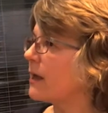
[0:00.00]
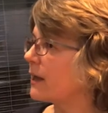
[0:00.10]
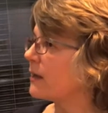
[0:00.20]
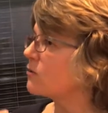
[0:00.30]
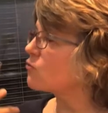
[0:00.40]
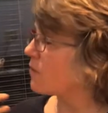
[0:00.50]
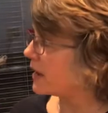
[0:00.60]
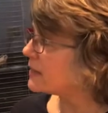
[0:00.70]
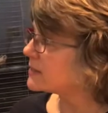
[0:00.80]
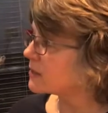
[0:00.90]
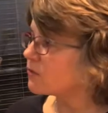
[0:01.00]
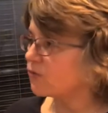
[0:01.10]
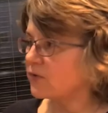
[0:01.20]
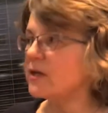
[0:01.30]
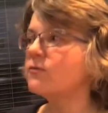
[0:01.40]
in creating the
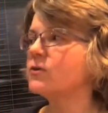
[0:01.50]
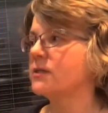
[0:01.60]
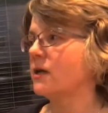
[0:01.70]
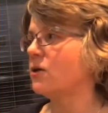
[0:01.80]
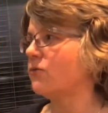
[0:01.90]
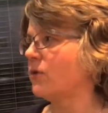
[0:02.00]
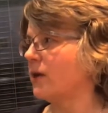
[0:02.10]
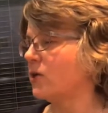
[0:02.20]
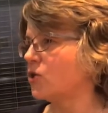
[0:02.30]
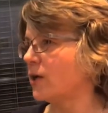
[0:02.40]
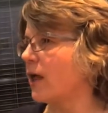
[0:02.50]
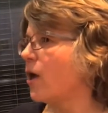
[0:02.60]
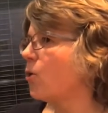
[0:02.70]
field for study of religion,